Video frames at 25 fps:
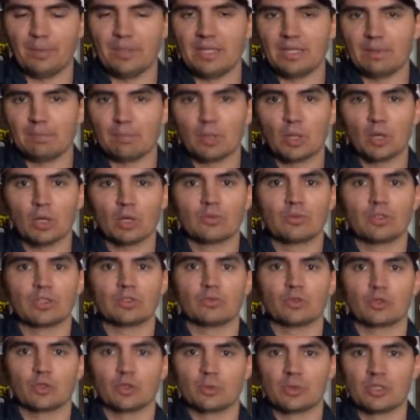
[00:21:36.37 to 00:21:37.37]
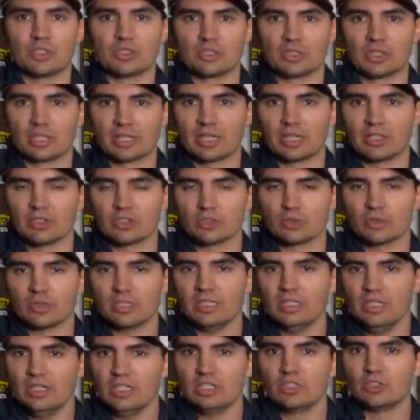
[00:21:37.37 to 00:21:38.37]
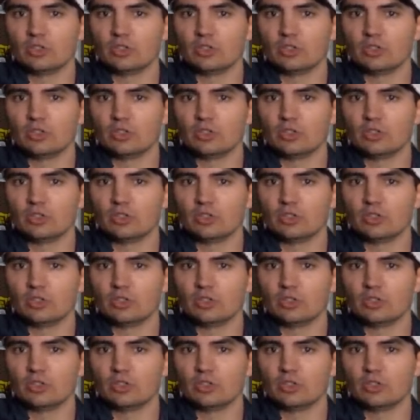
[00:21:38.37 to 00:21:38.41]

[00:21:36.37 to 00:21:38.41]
be perfect for your region of the country,